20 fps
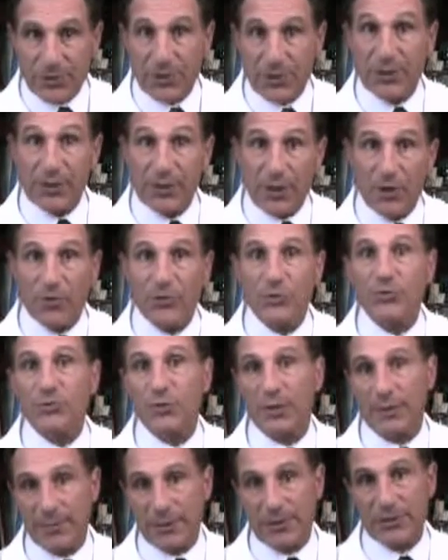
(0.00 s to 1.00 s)
to the other
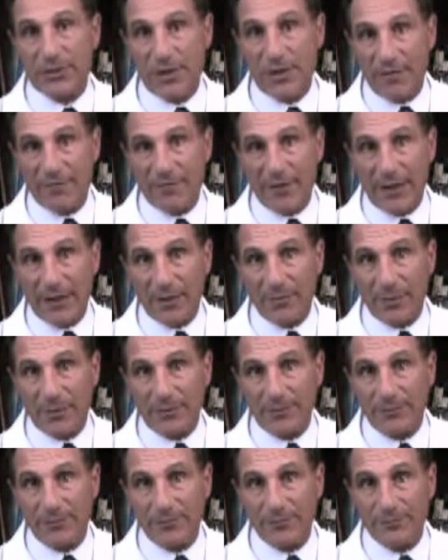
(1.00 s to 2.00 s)
treatments available.
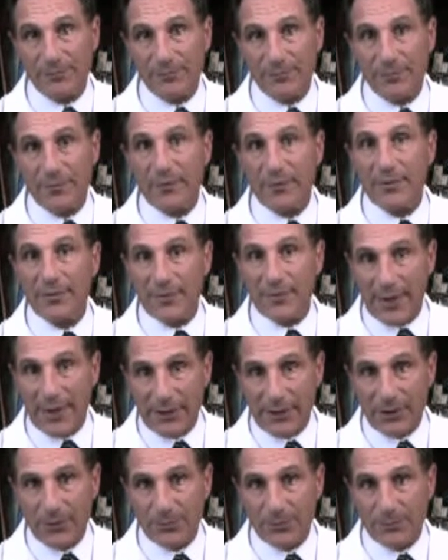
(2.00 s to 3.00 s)

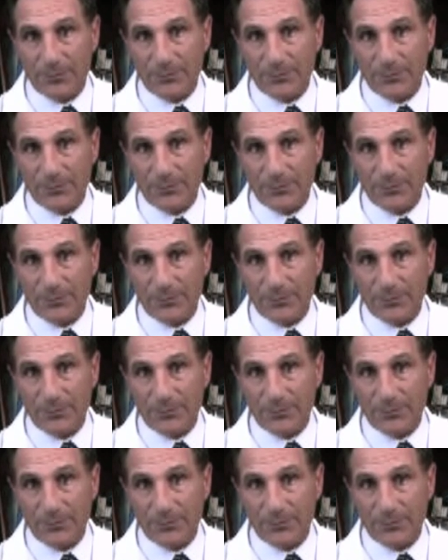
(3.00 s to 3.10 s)
Thank you.